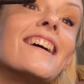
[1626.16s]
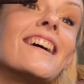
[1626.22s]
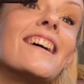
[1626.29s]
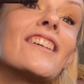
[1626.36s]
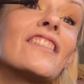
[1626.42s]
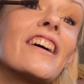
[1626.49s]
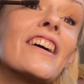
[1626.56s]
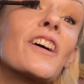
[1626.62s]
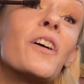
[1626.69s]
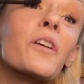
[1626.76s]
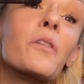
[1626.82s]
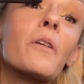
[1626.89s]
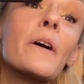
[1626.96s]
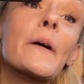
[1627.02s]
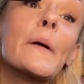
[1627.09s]
not going
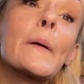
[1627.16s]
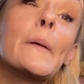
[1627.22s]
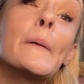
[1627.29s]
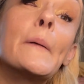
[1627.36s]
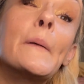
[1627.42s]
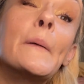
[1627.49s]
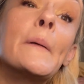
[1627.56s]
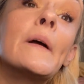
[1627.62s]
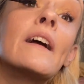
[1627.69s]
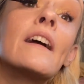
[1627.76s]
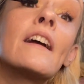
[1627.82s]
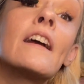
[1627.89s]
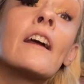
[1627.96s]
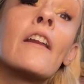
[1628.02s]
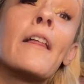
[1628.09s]
to work.
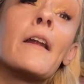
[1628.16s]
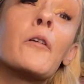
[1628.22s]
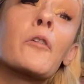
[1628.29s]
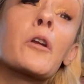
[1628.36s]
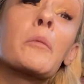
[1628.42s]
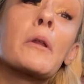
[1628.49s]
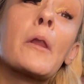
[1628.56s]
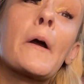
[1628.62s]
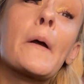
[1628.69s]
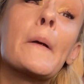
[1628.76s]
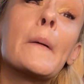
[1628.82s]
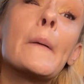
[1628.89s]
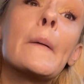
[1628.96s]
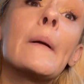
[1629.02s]
Yeah, then I'm going to be late.